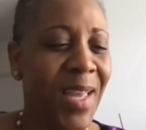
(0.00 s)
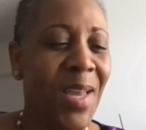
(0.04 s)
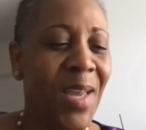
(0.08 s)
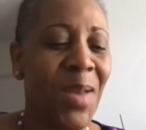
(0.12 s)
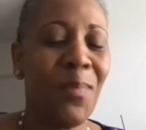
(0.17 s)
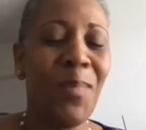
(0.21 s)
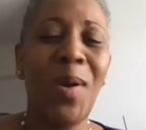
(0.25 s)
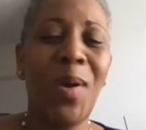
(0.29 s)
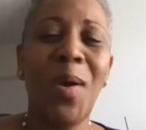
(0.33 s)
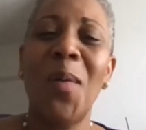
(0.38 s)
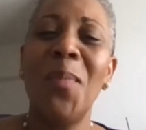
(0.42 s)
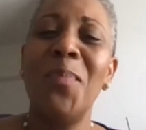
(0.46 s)

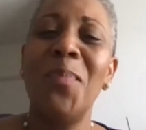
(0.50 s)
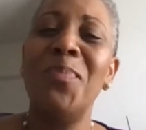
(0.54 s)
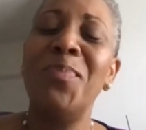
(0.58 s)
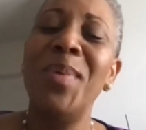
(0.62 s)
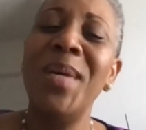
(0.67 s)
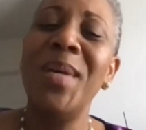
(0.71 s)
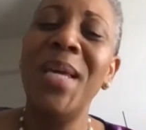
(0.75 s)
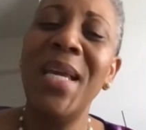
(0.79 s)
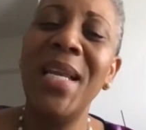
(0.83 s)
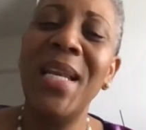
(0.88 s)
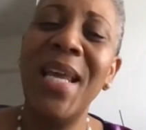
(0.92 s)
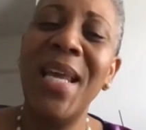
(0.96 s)
Be
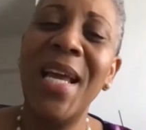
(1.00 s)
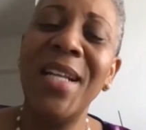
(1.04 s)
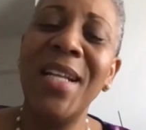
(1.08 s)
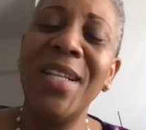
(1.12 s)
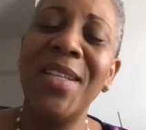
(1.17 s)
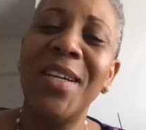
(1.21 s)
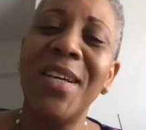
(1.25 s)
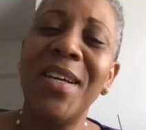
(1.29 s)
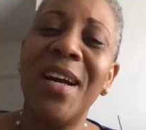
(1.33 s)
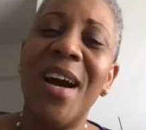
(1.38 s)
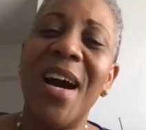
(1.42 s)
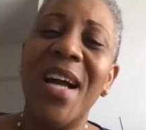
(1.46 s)
obedient
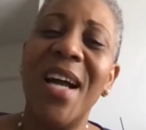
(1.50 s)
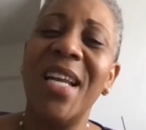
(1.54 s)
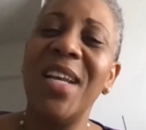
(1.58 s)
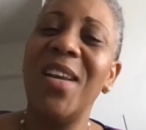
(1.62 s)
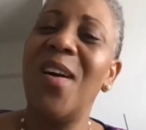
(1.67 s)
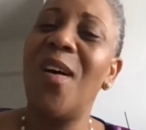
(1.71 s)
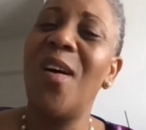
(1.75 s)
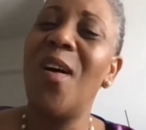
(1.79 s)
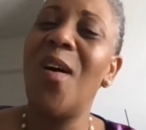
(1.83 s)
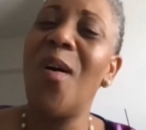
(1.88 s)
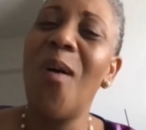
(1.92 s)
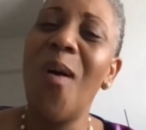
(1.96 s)
to God in
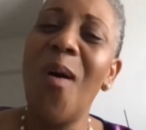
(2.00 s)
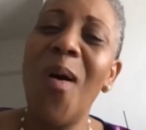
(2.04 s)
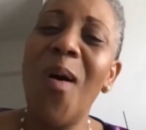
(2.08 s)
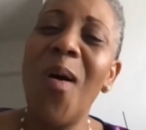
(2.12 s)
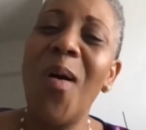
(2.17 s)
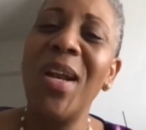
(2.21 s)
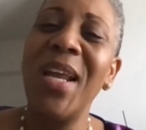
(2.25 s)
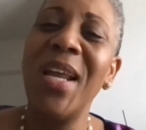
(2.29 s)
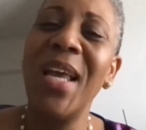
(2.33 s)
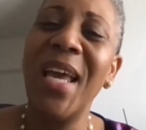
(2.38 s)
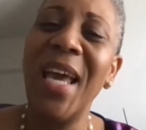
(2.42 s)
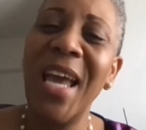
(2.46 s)

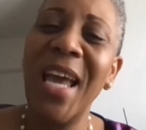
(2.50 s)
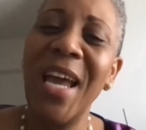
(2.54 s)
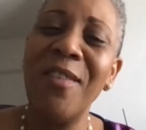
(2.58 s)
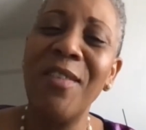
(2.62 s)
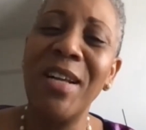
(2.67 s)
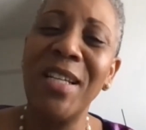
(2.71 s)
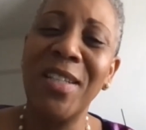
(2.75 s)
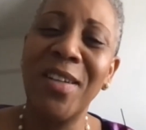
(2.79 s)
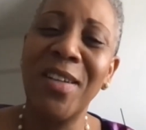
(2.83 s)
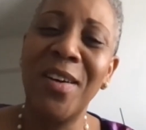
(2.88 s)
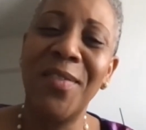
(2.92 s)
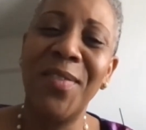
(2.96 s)
all
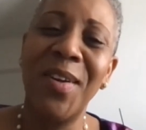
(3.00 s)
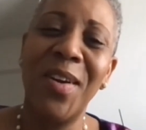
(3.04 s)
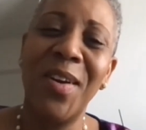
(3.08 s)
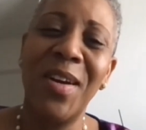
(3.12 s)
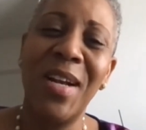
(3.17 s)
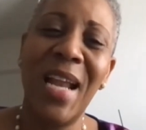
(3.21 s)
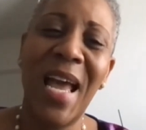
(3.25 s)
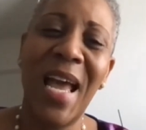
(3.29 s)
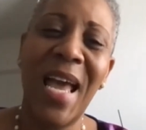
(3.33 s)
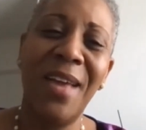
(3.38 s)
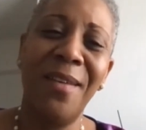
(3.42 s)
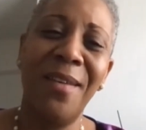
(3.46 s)
areas of your
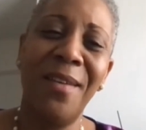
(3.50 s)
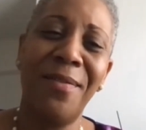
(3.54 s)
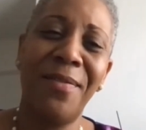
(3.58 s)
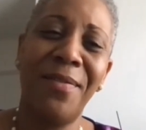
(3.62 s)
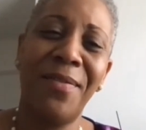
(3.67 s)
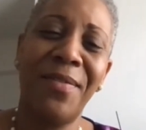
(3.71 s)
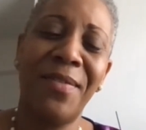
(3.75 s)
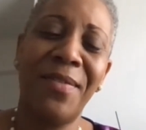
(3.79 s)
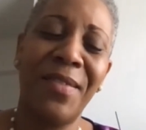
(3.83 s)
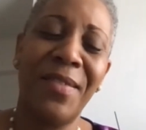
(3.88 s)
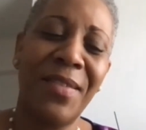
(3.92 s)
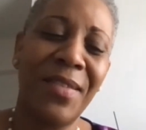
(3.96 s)

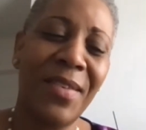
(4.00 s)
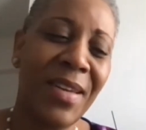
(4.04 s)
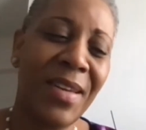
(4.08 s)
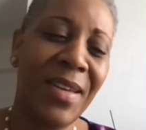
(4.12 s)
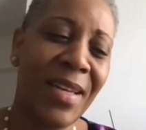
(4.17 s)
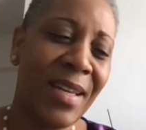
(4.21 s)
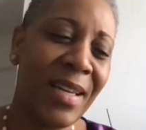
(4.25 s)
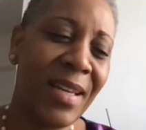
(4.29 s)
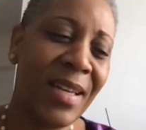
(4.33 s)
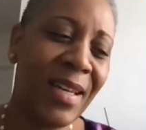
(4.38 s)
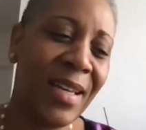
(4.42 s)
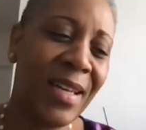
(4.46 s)
life.
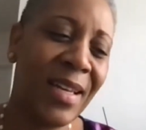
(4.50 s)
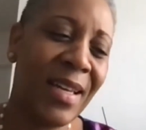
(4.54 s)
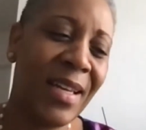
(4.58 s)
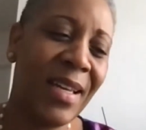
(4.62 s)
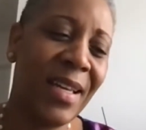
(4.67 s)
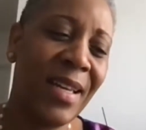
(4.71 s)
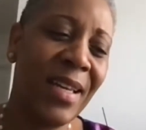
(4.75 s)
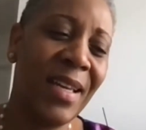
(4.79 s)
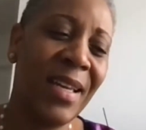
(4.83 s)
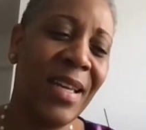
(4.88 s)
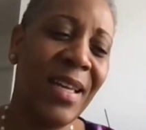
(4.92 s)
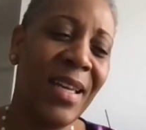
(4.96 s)

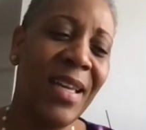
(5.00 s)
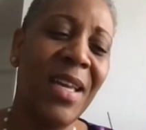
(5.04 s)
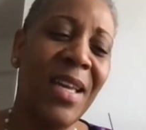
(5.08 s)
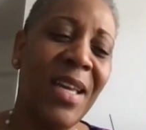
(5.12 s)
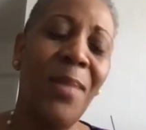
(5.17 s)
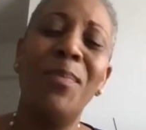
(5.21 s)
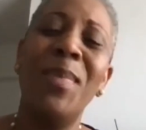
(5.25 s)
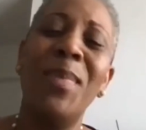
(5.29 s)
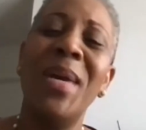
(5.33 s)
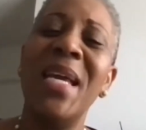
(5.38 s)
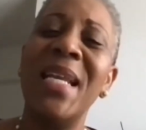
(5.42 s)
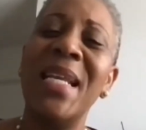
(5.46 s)
Be